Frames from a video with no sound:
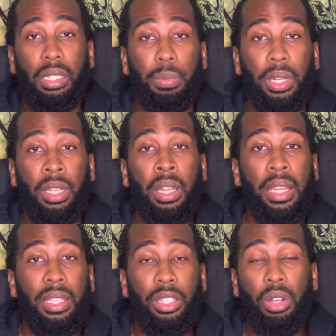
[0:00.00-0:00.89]
but
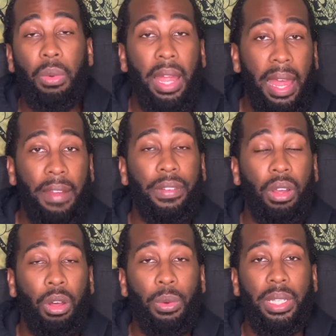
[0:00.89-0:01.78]
you don't have to
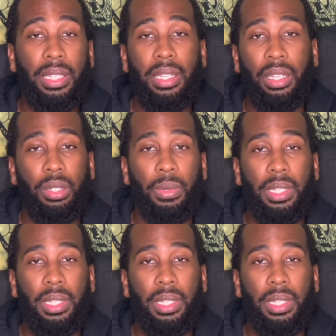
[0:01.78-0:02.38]
always stick to it.